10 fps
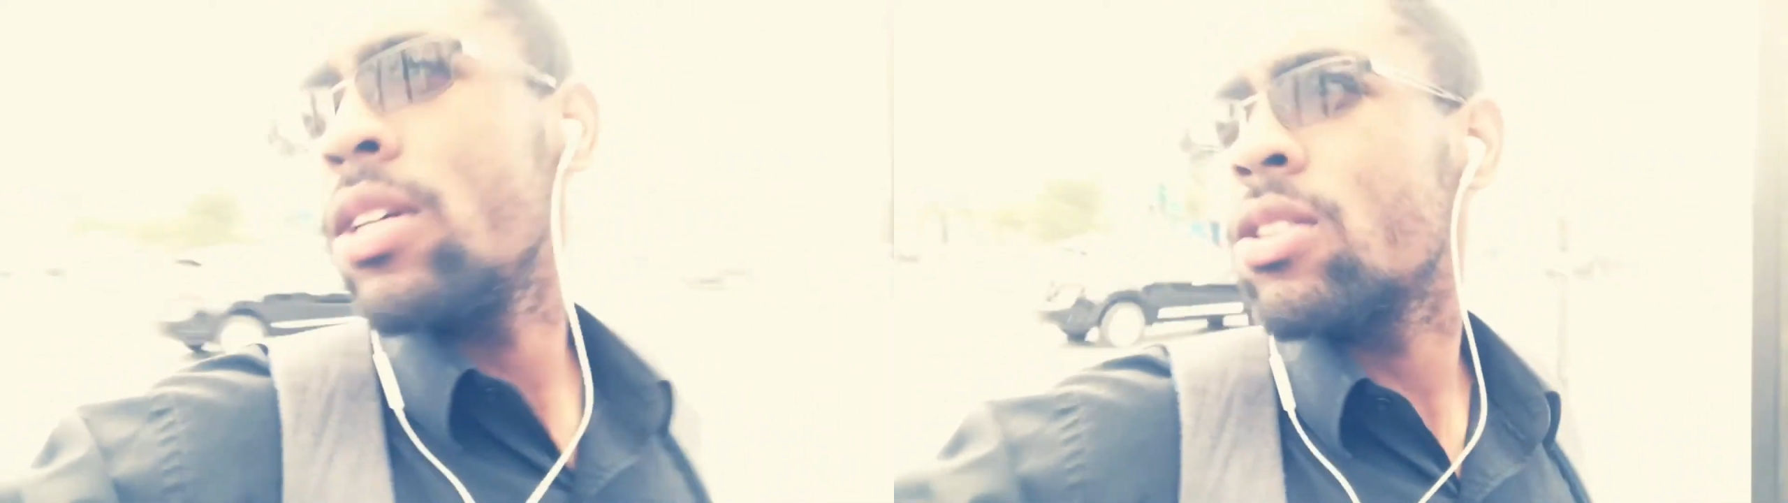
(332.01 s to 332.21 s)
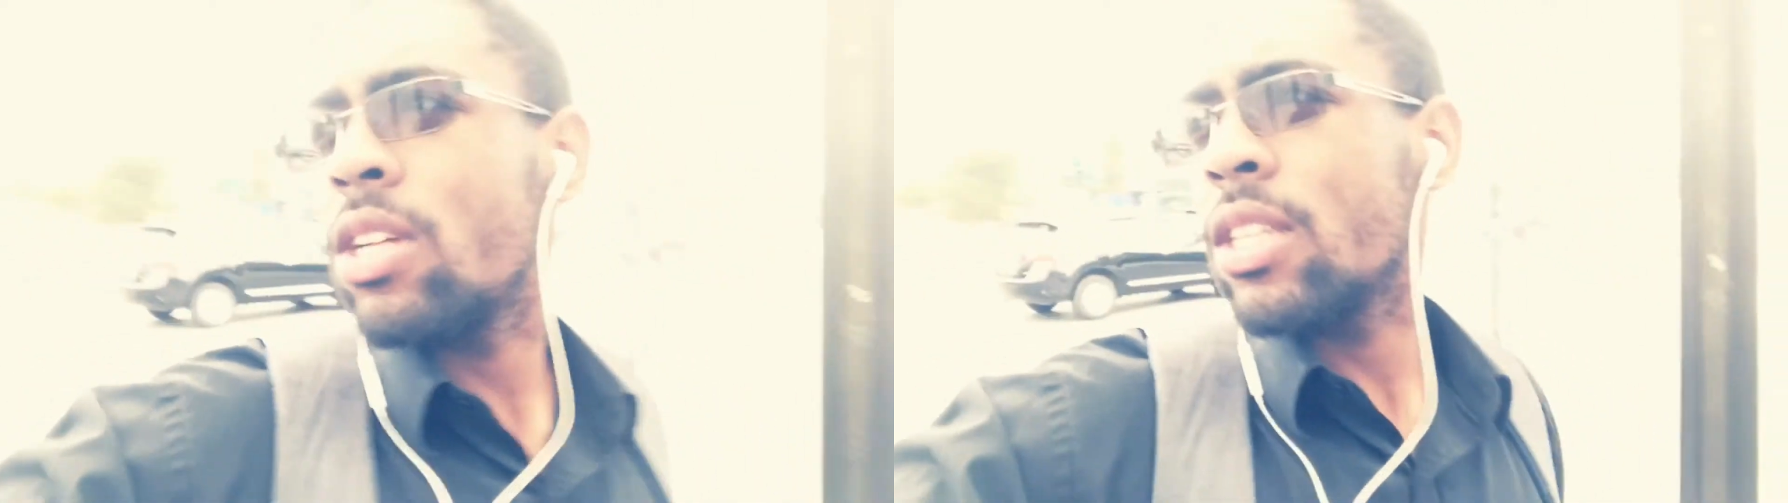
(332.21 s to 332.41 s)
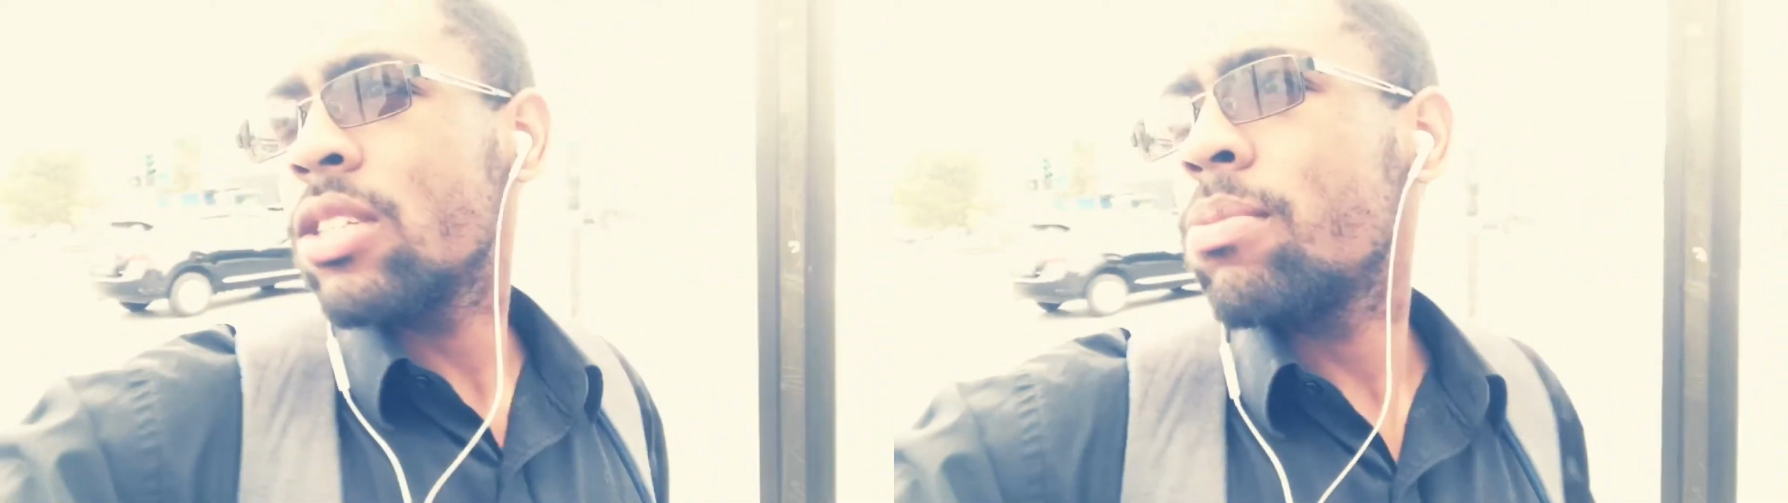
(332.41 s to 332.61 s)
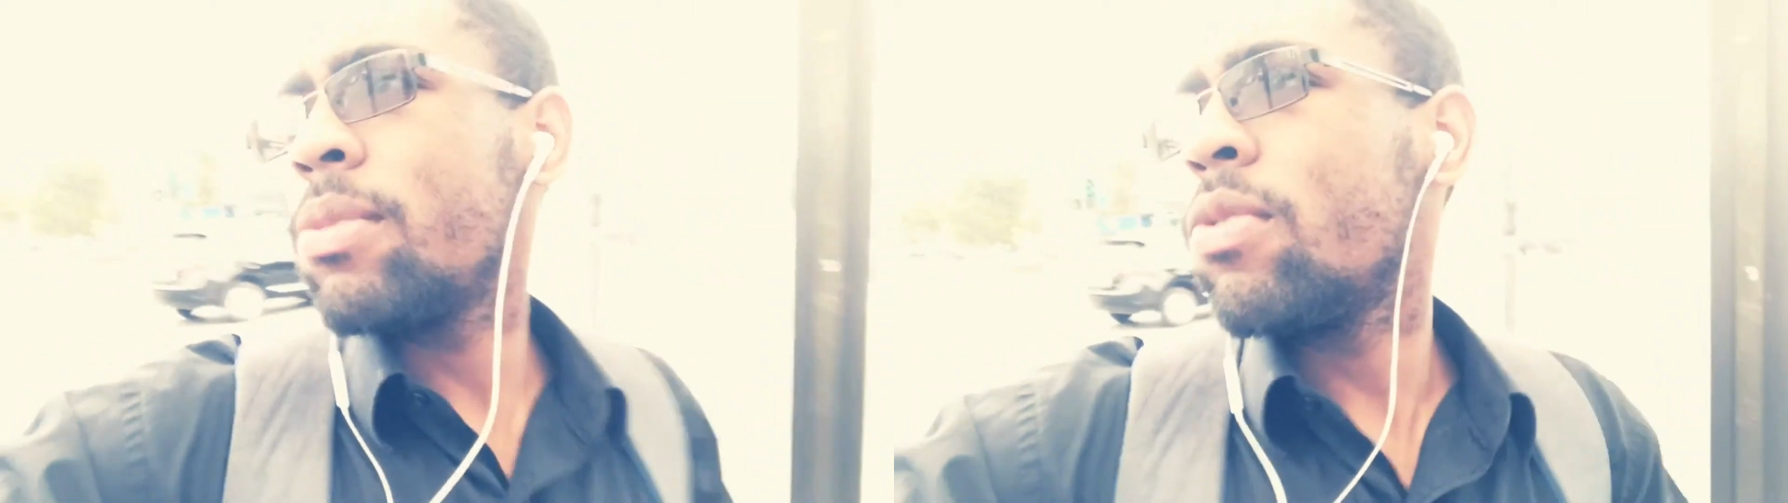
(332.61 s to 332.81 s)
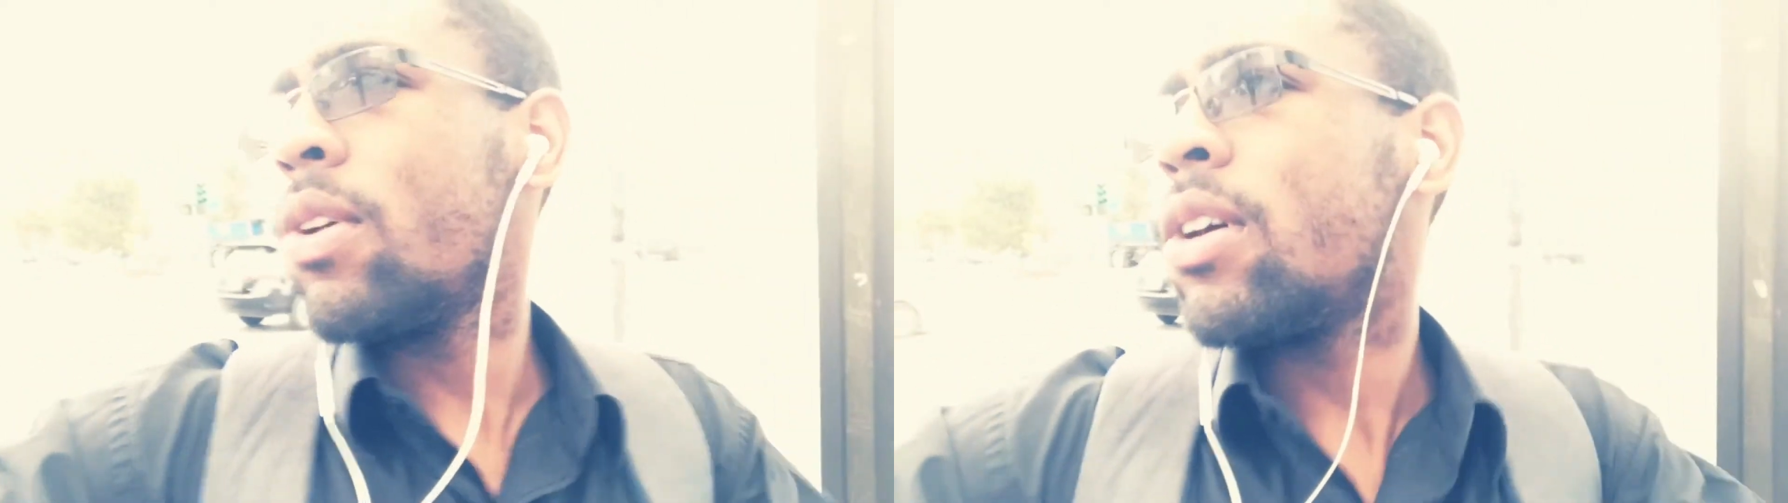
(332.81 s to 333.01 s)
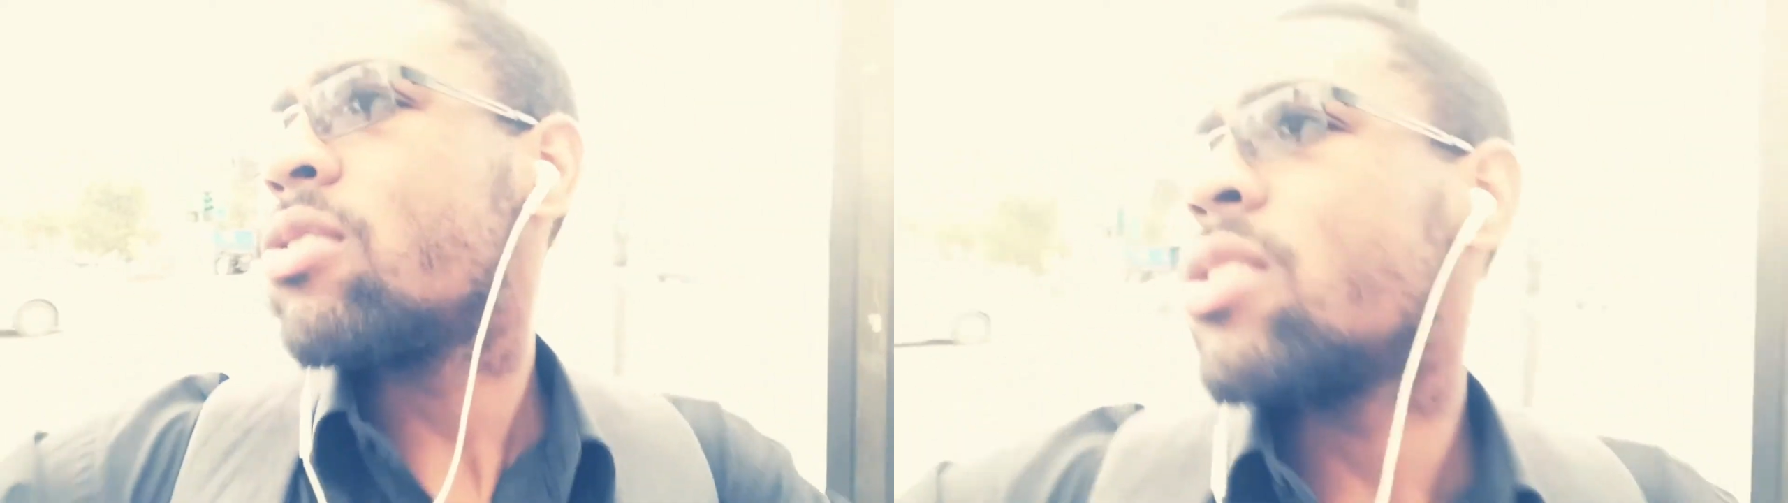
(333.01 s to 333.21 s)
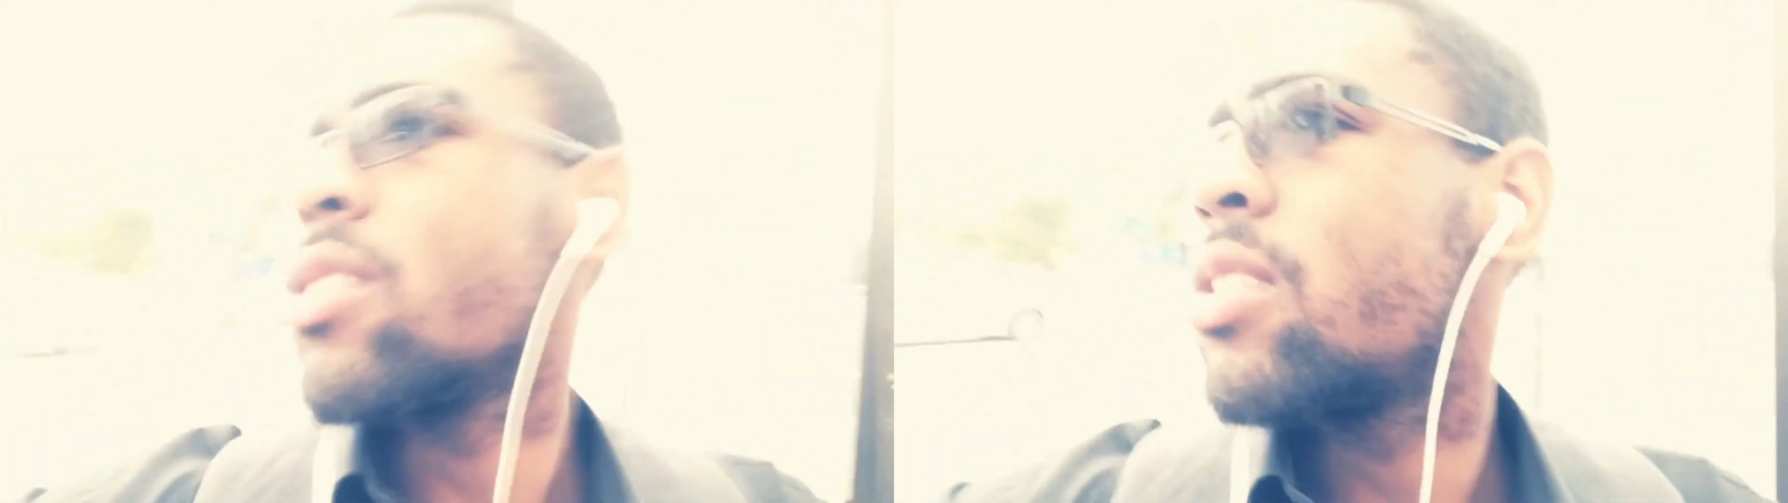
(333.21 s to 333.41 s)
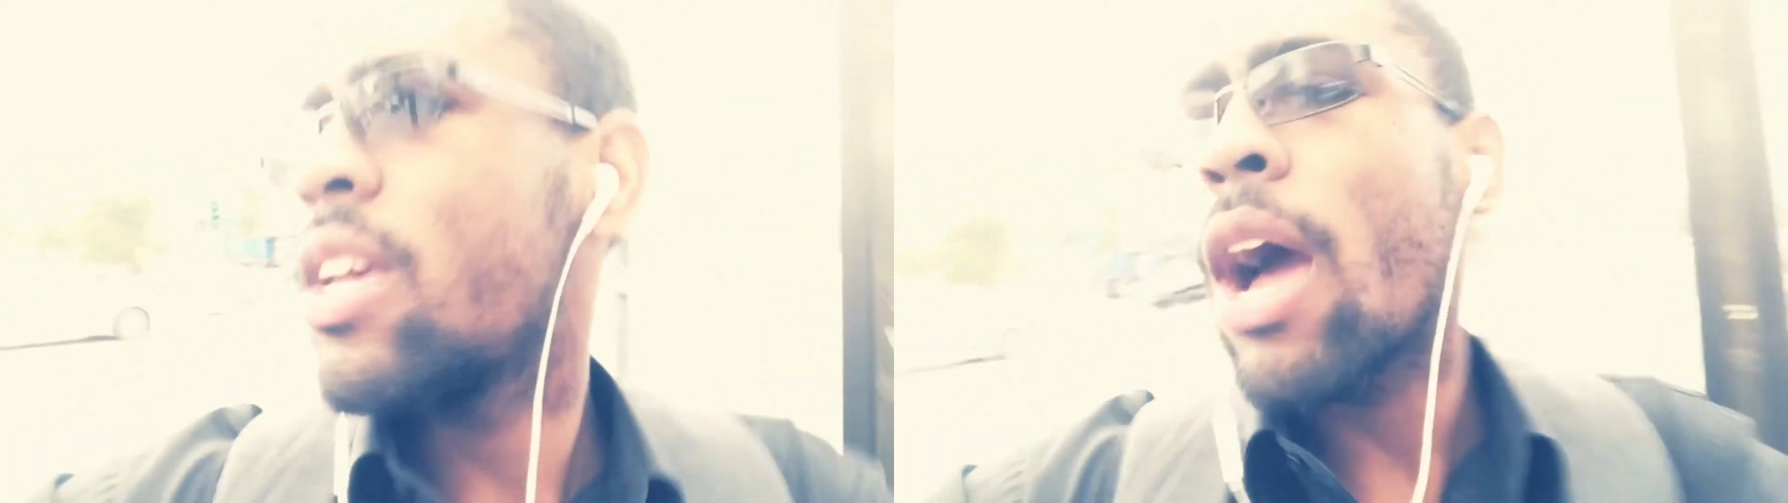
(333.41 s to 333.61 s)
It's gonna. I think it's gonna be real
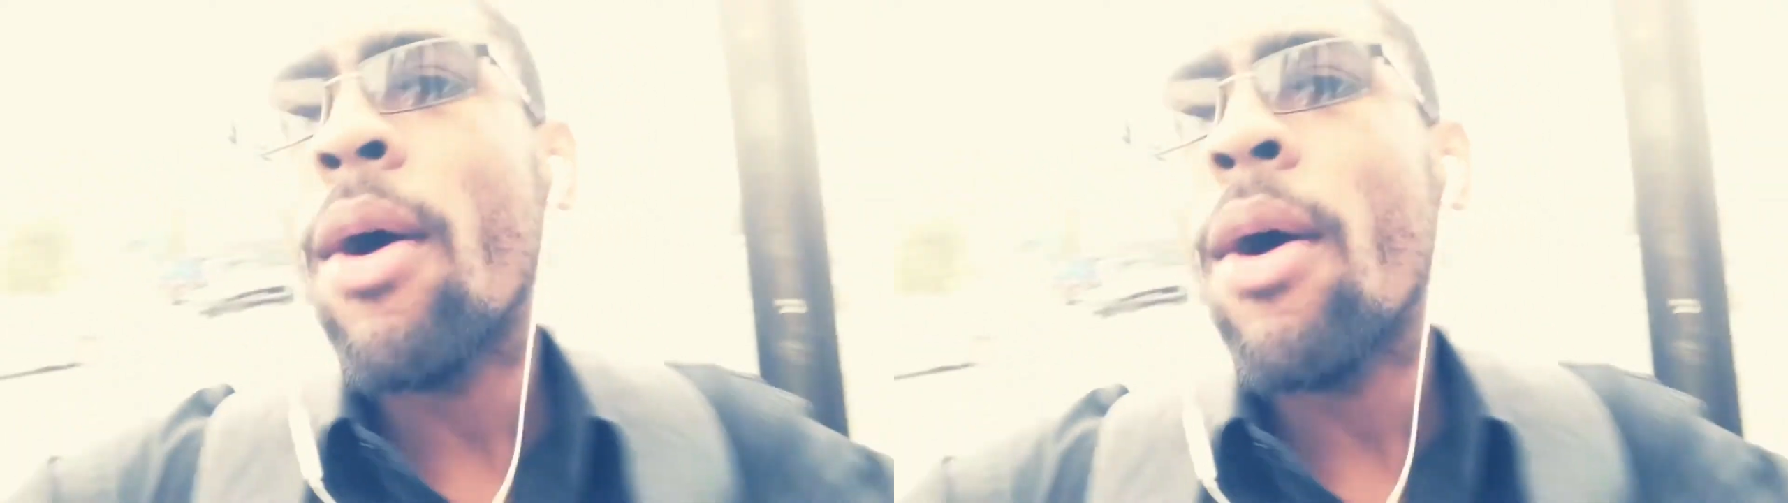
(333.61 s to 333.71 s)
interesting to see.